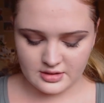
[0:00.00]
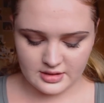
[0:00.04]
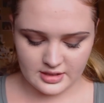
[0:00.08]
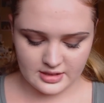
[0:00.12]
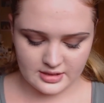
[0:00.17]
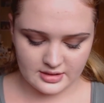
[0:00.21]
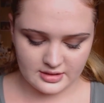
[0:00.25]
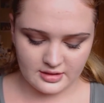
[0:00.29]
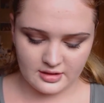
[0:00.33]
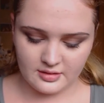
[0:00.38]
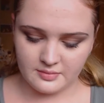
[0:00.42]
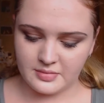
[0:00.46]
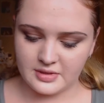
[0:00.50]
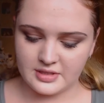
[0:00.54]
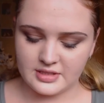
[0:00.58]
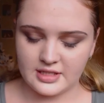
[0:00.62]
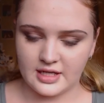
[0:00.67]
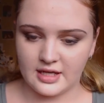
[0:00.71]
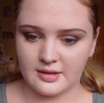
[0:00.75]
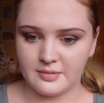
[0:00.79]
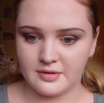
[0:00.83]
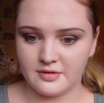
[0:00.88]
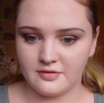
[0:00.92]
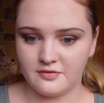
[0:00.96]
Jessup
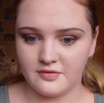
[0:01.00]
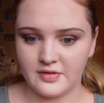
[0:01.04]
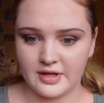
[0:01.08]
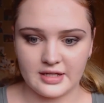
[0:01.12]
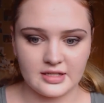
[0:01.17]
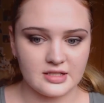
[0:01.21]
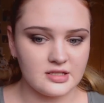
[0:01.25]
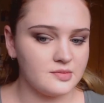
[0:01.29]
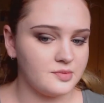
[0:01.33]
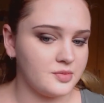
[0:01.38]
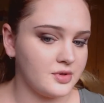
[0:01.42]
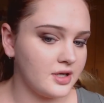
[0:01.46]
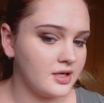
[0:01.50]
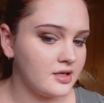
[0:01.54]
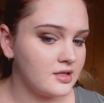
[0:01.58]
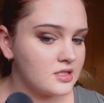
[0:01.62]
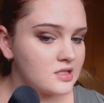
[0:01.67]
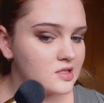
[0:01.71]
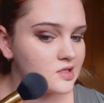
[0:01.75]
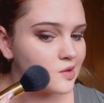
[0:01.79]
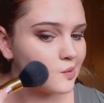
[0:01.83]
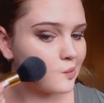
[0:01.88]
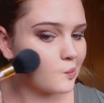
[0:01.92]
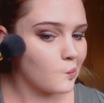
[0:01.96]
tapered face
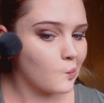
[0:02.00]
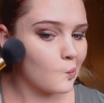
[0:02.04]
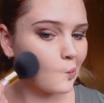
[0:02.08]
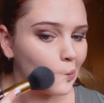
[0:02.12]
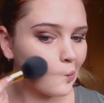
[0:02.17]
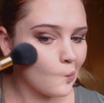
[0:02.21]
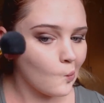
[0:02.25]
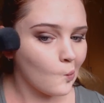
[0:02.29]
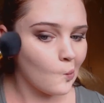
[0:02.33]
brush.